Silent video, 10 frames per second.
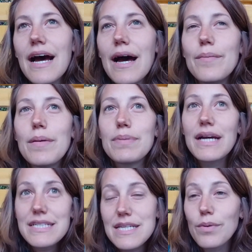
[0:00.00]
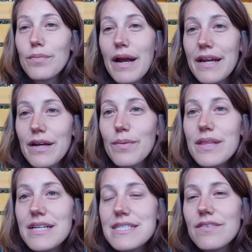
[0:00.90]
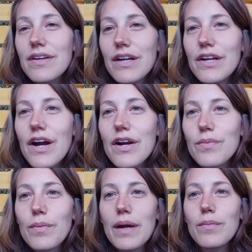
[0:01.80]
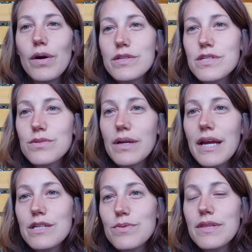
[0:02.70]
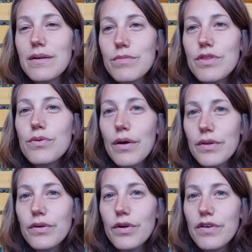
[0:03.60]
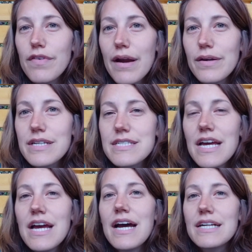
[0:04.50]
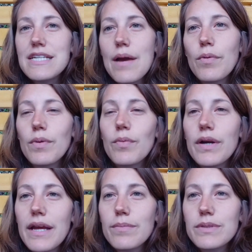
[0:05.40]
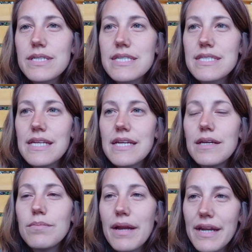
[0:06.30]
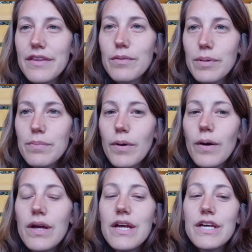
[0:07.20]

Um, and because they were right here with us living in our yard, we were able also to engage with them throughout the coronavirus, a time when we weren't able to see many other people.